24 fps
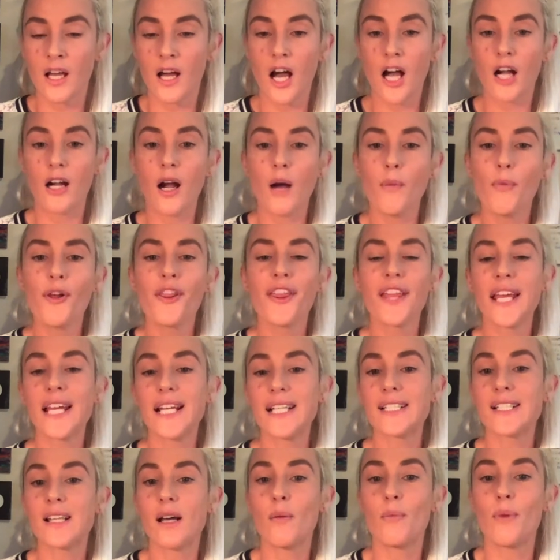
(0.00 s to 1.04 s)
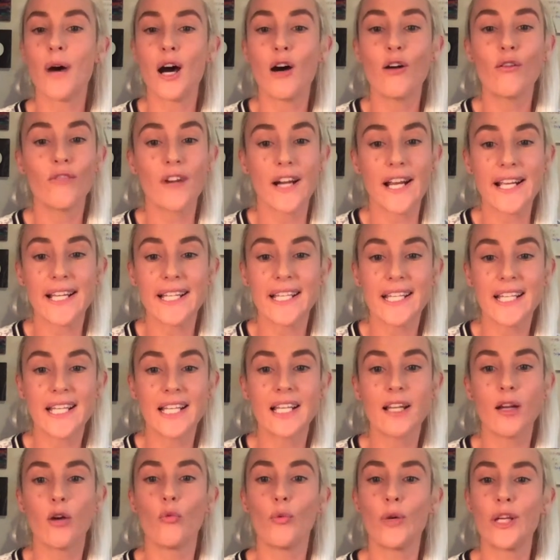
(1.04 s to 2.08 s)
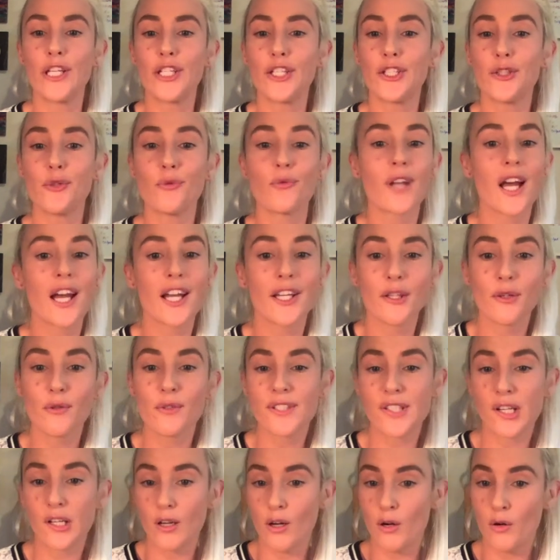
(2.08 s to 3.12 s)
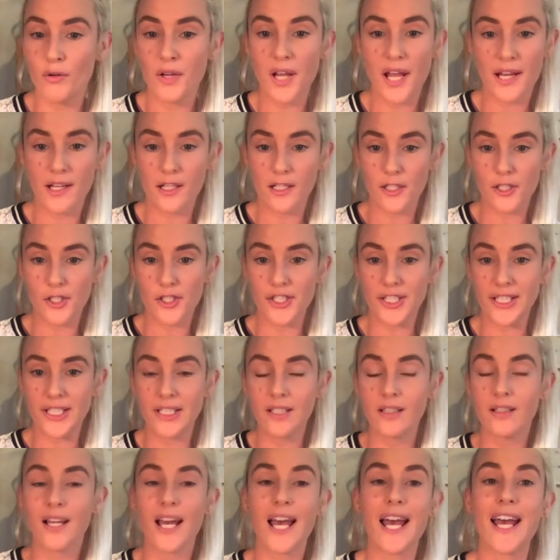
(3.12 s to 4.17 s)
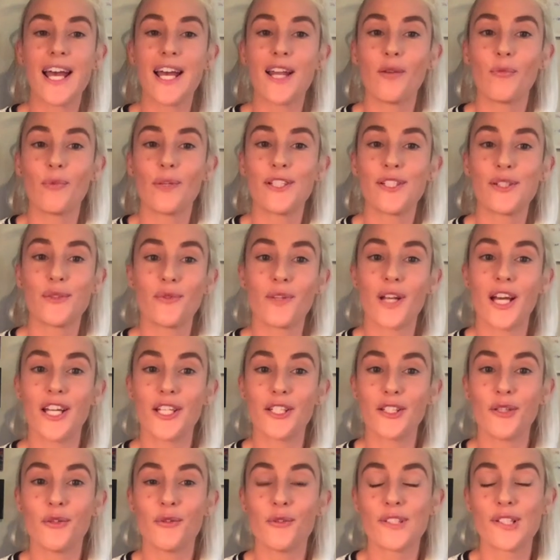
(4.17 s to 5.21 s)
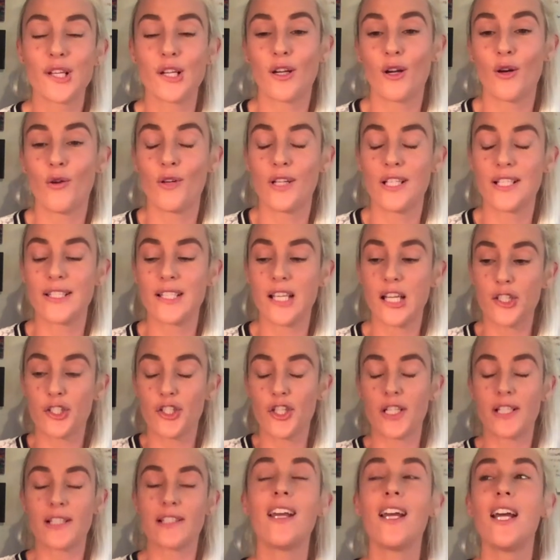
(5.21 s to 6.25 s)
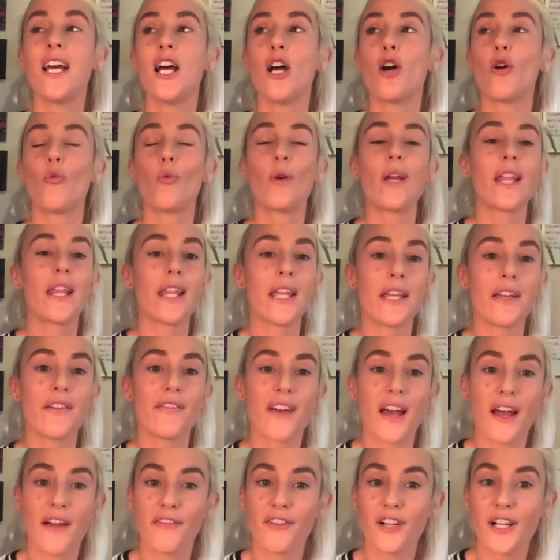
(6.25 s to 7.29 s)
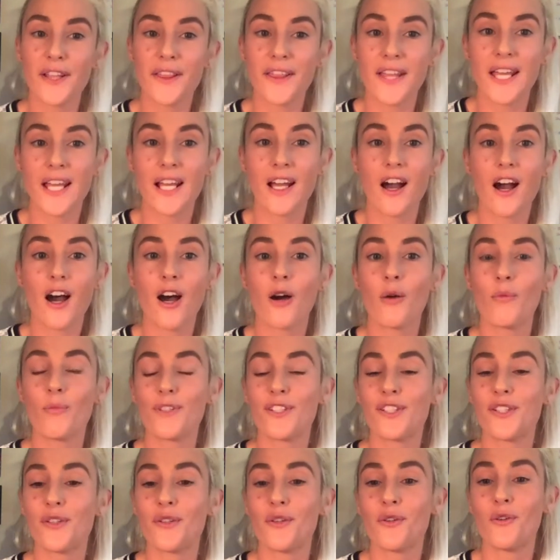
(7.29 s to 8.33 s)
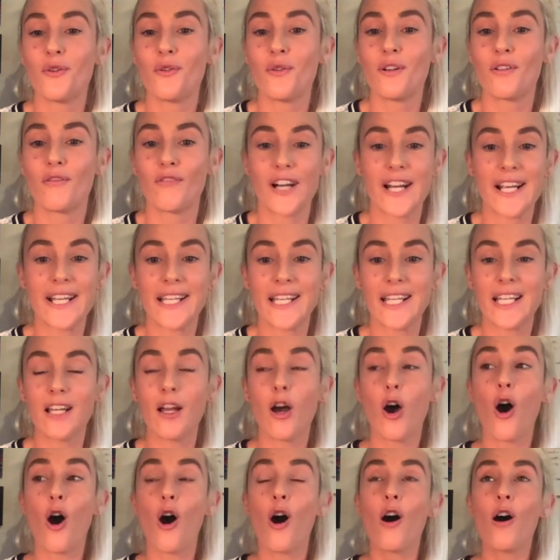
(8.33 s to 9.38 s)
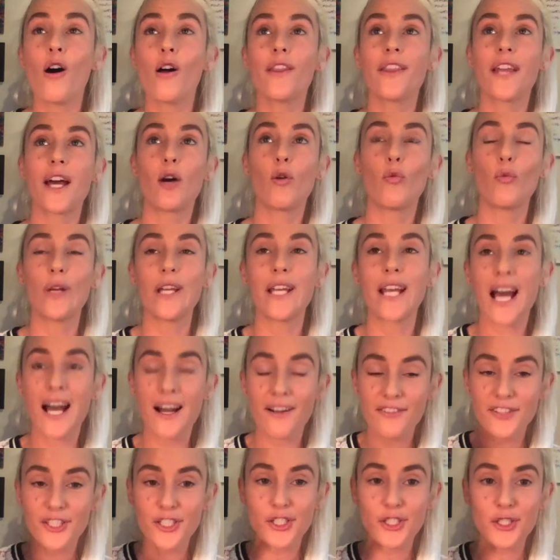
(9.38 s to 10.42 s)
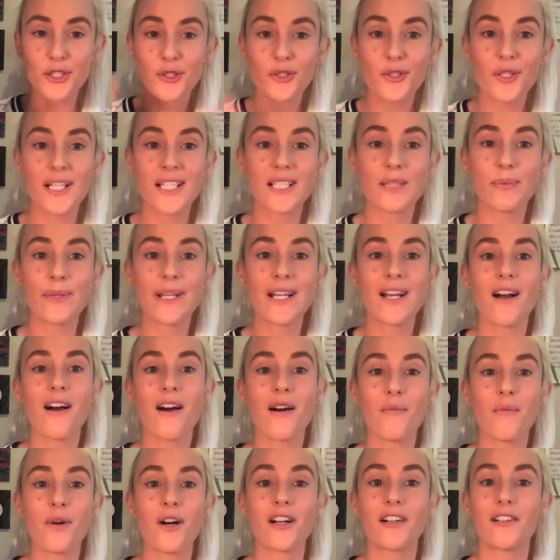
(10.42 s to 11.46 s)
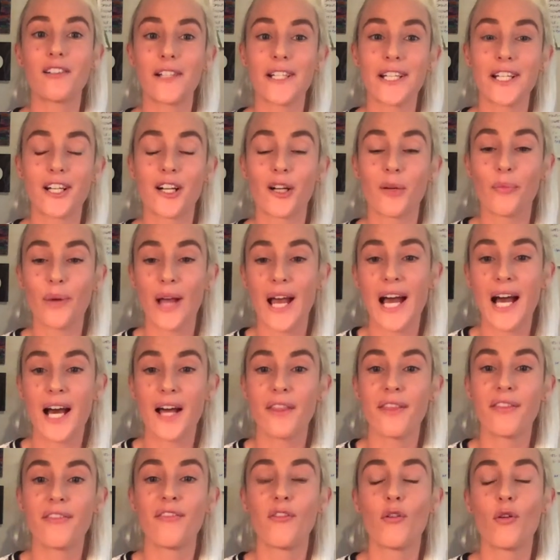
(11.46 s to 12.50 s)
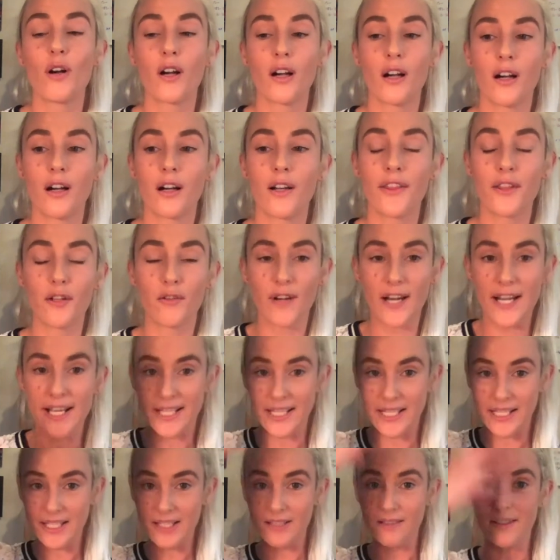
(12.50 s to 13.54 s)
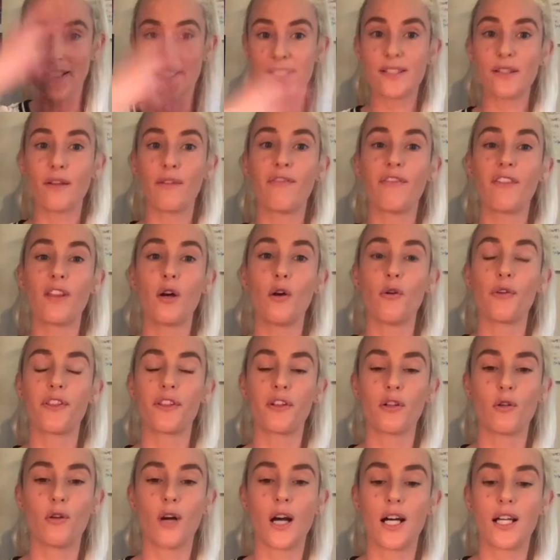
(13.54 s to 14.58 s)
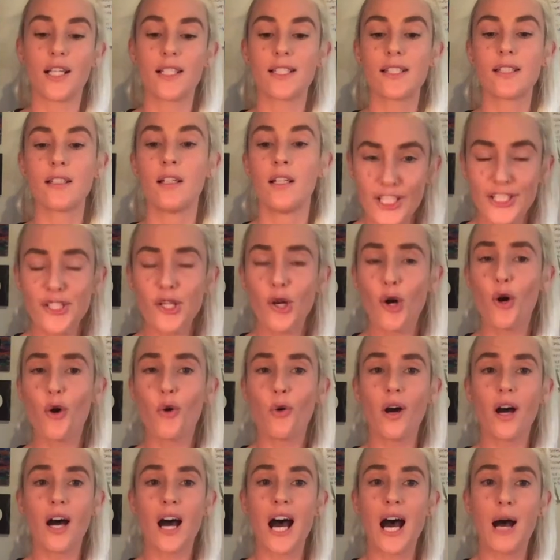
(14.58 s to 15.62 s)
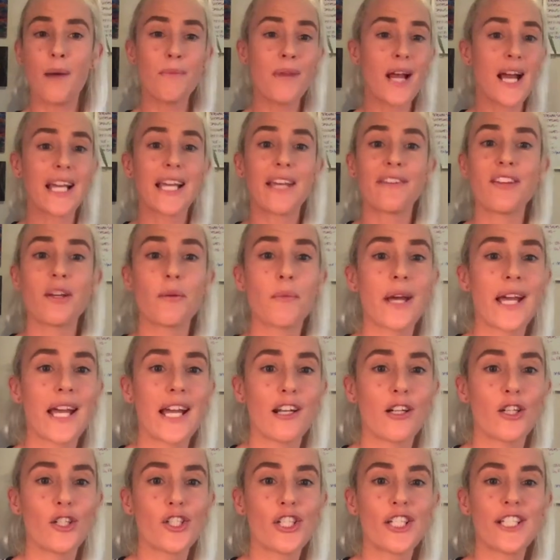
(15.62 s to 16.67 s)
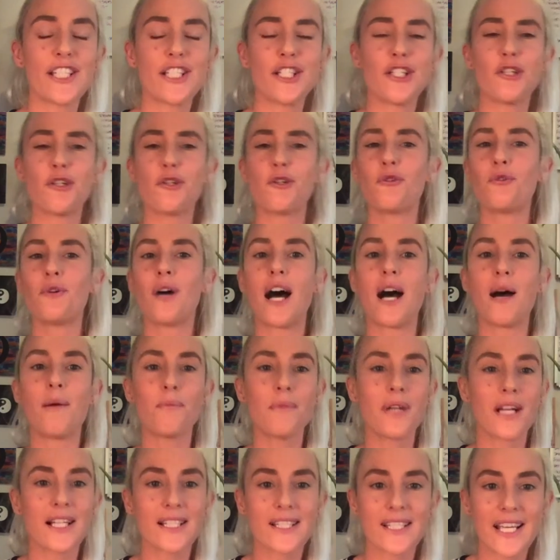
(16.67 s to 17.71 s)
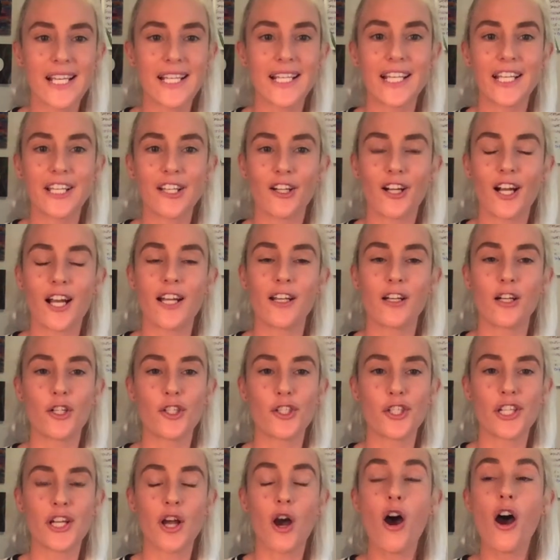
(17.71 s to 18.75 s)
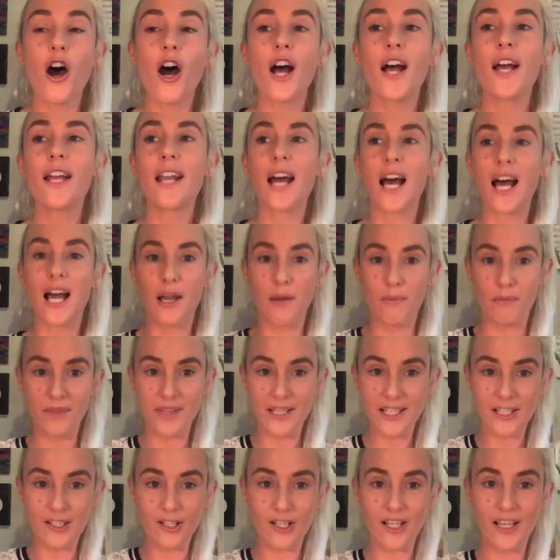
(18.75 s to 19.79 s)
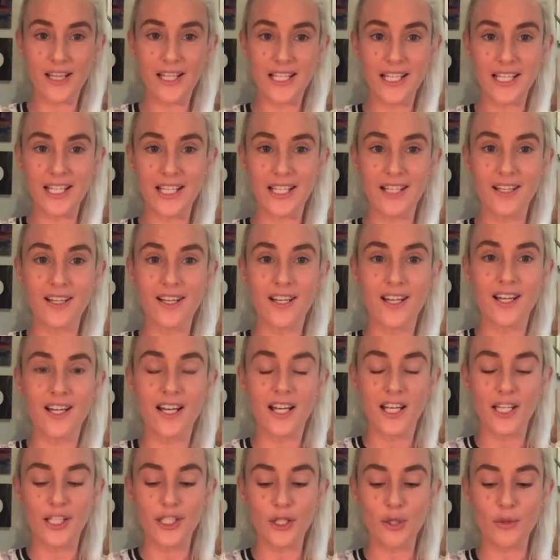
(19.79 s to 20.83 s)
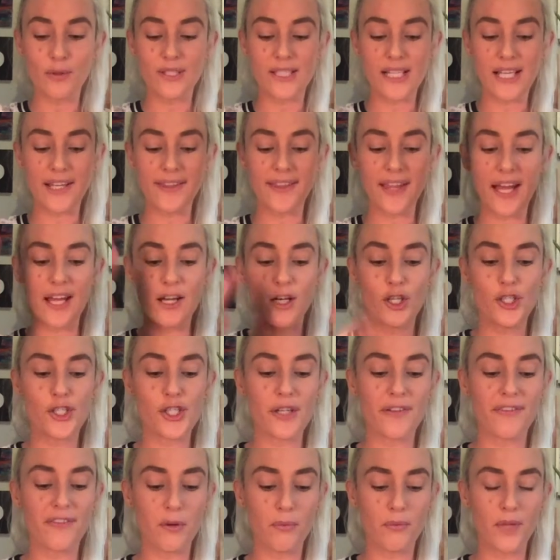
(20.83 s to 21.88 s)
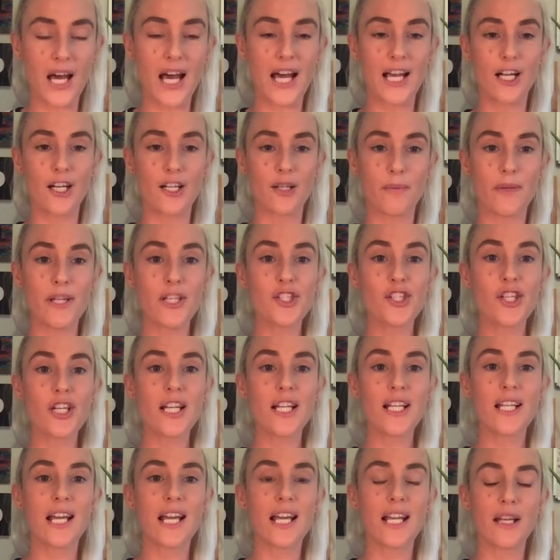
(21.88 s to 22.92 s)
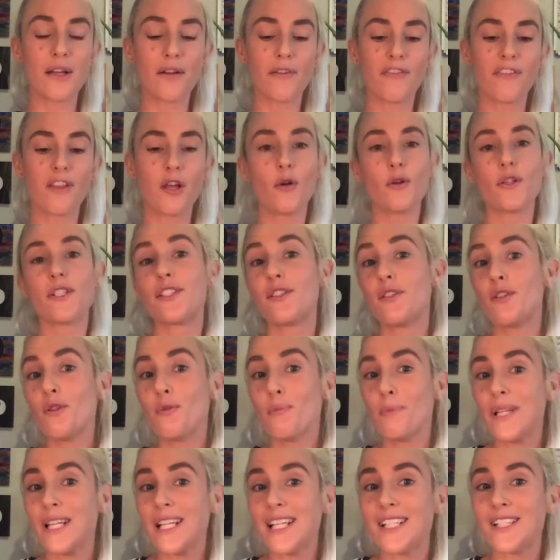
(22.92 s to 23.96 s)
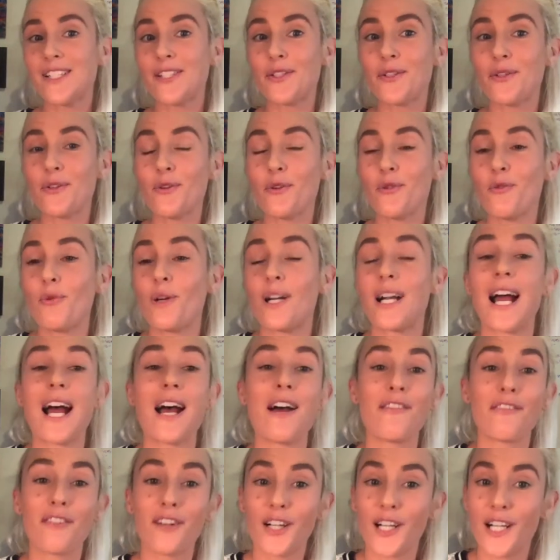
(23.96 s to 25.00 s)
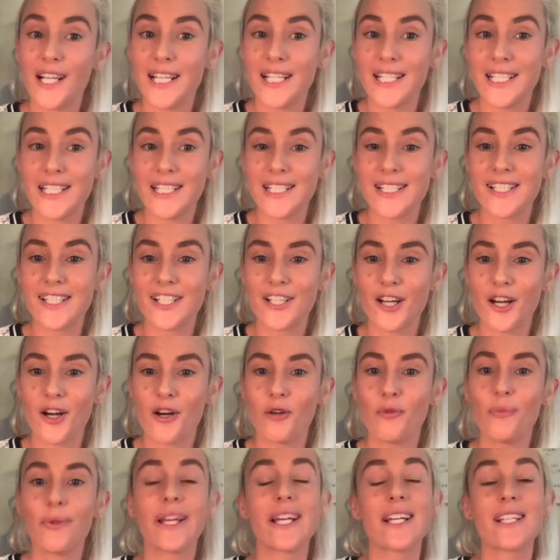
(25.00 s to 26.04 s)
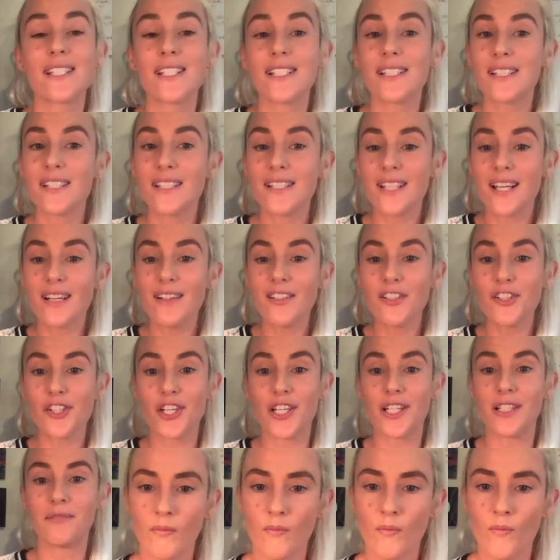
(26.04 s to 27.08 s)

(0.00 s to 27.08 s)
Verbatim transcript: a couple things about Reiki we do not use our own energy and we do not use our own intentions. We leave everything up to Reiki. All that we have to do is become a clear path for the Reiki healing to flow through us. So I'm not giving my energy to you, I'm not taking your energy on, I'm literally using the energy from the higher dimension and it flows through me to wherever it needs to go because it's intelligent.